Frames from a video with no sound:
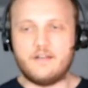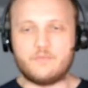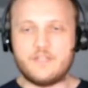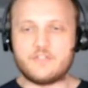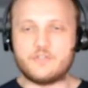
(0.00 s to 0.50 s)

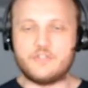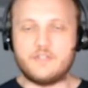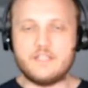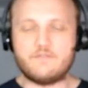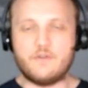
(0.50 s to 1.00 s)

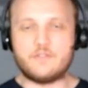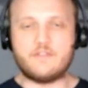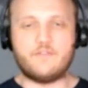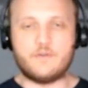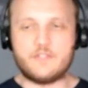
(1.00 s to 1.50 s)
researching these folks,
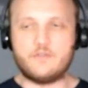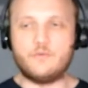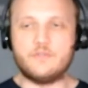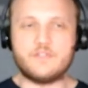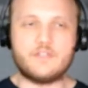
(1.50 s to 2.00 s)
the folks at
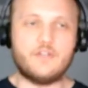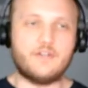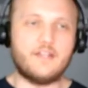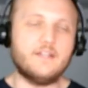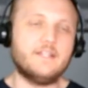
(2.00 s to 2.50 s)
Google
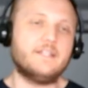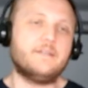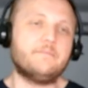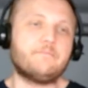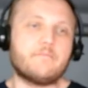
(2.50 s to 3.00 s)
Security.
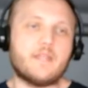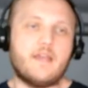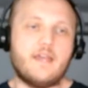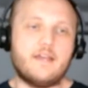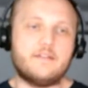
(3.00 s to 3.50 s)

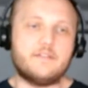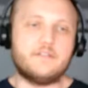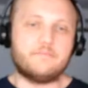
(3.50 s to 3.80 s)
And